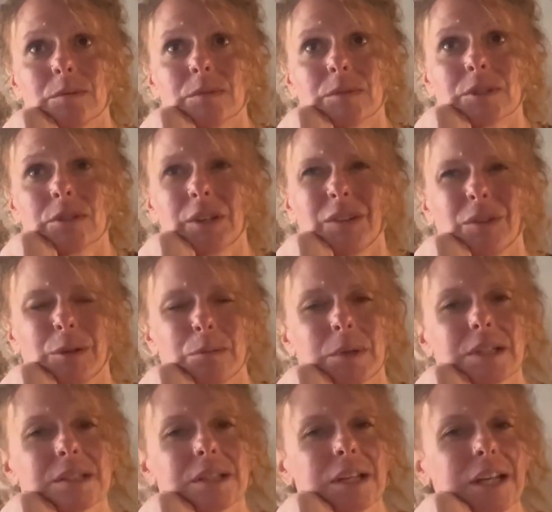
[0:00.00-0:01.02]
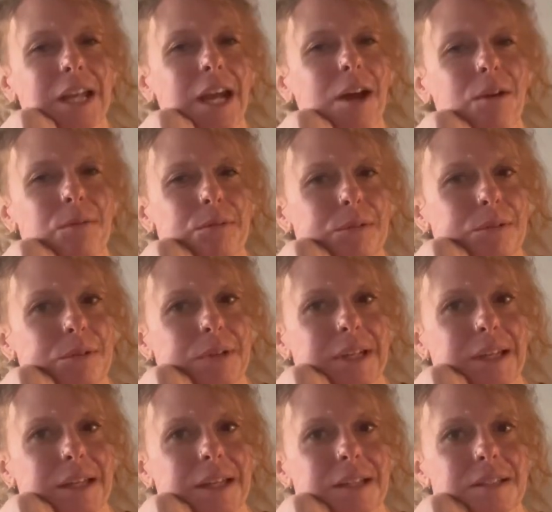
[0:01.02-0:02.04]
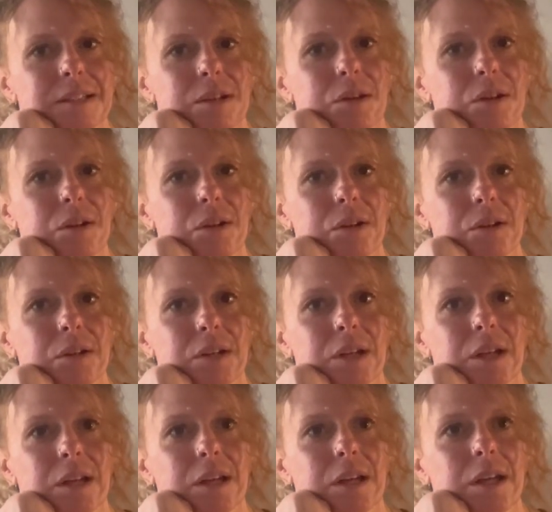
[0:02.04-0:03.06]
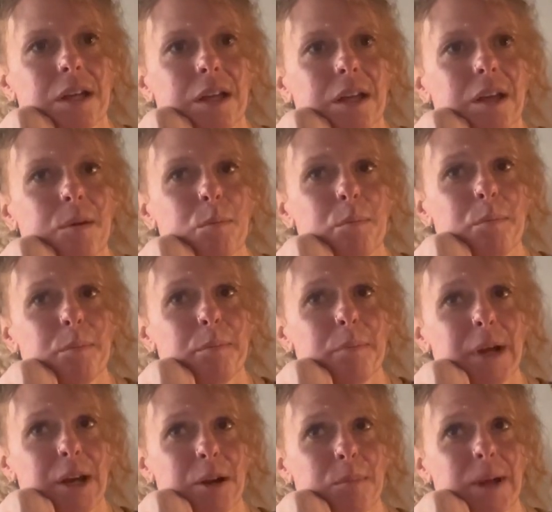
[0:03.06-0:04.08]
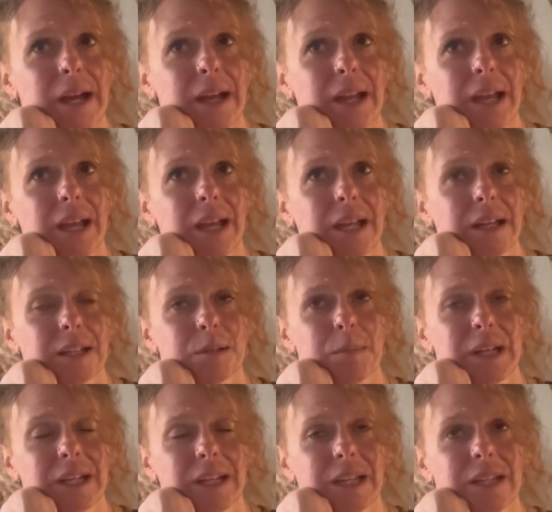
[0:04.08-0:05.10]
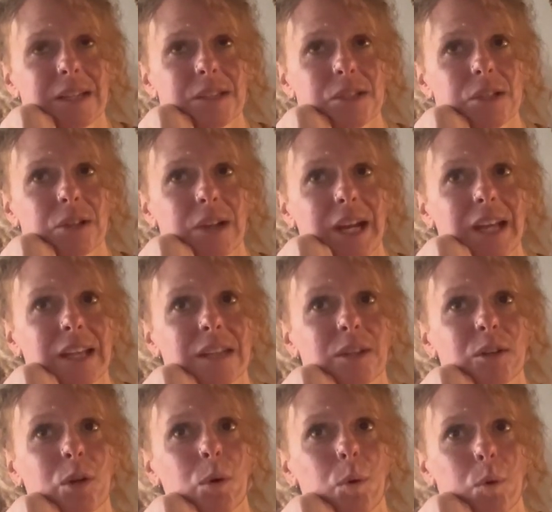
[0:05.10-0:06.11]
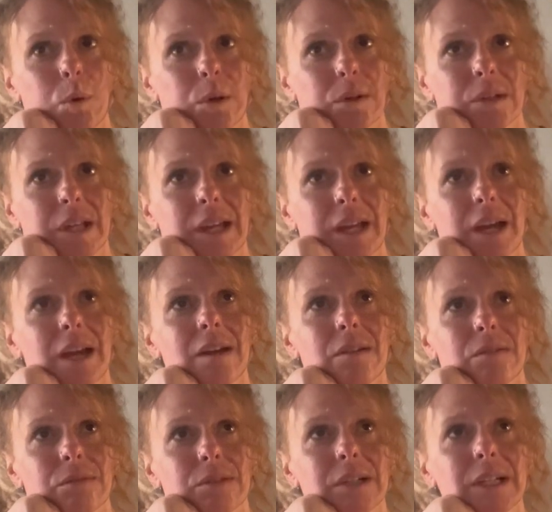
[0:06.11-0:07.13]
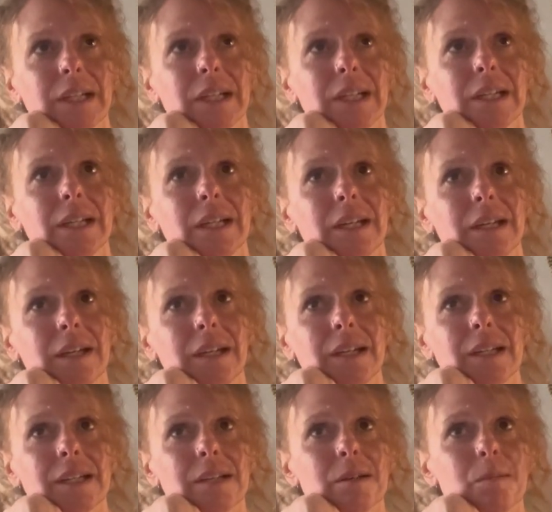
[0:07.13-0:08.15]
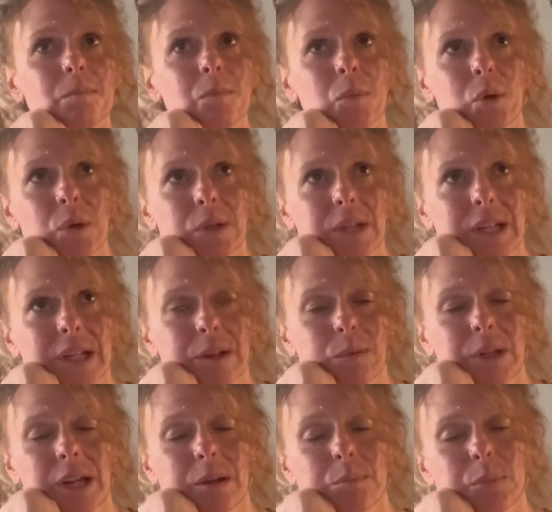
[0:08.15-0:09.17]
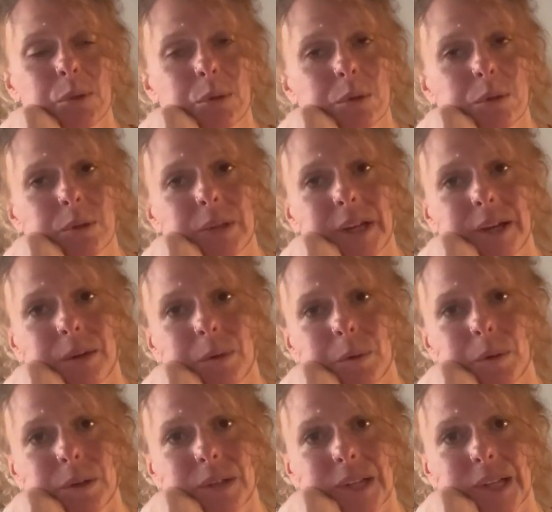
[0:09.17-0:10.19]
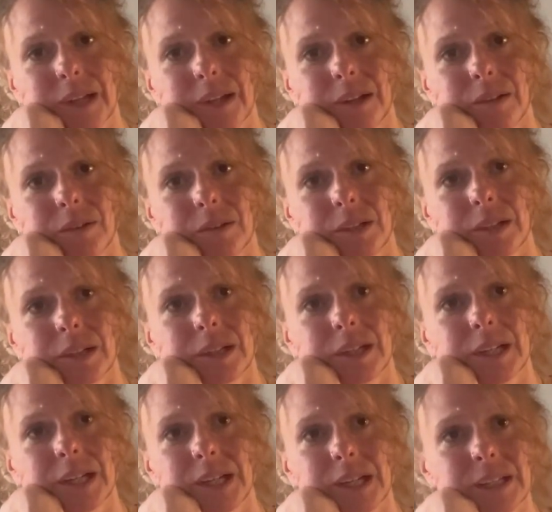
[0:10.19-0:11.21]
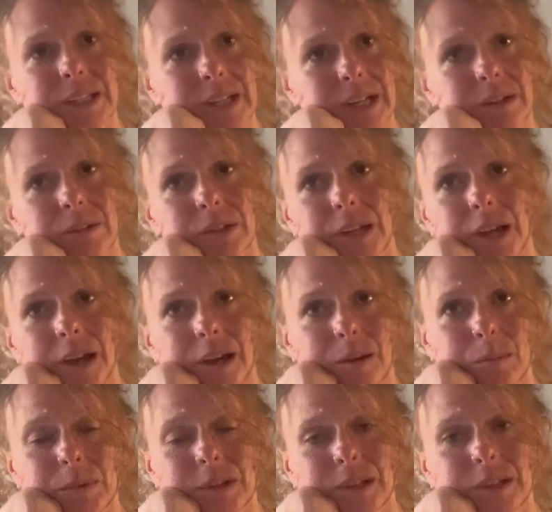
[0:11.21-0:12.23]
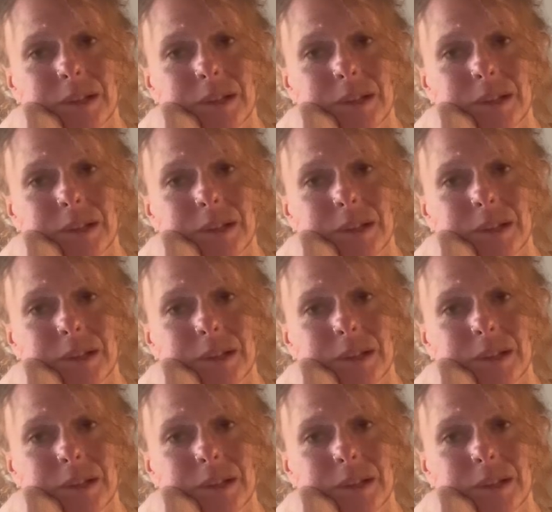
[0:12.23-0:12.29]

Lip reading: So if anybody's got any helpful hints on bear bag hanging to make it easier, and the cord, every morning when I pull that cord down, it gets tangled up.